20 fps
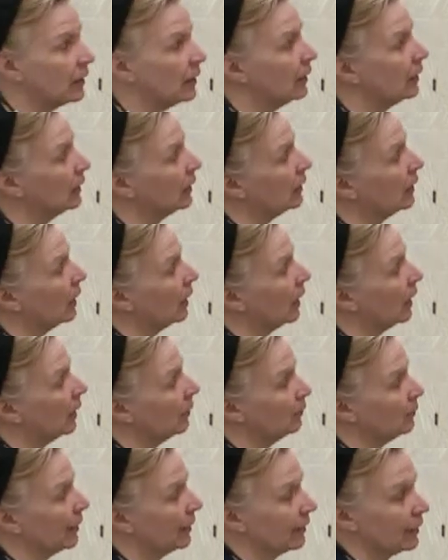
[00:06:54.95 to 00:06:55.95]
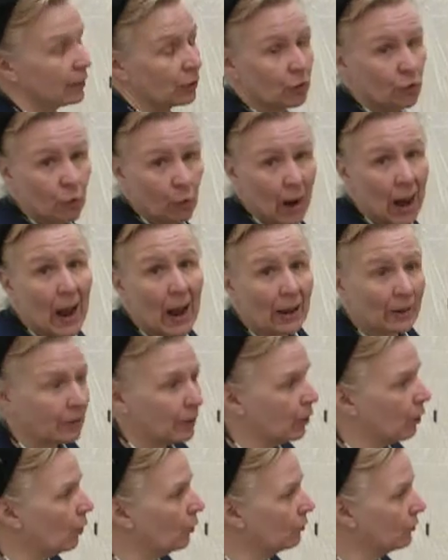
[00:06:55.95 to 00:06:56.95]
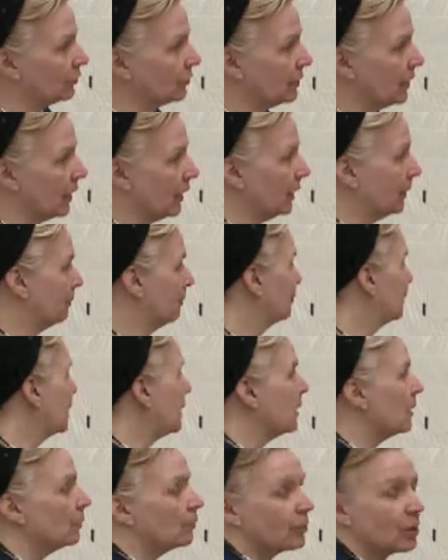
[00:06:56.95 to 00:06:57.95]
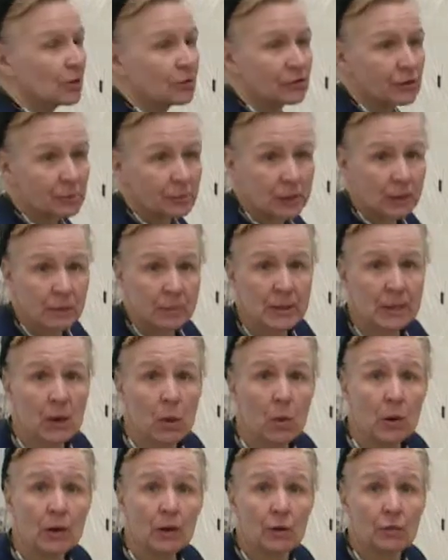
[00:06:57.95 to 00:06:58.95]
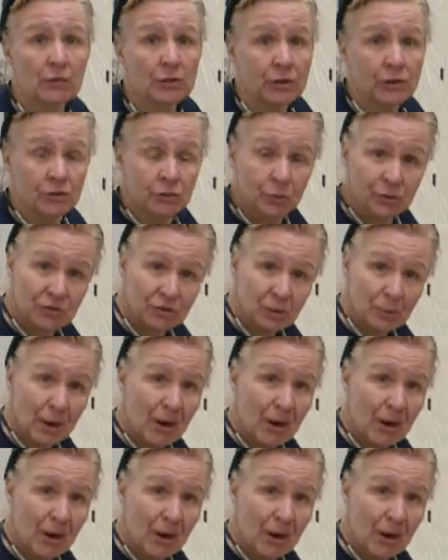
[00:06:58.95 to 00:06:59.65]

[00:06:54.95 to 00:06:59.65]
it can crack over time. Plus, I'm going to be going over this with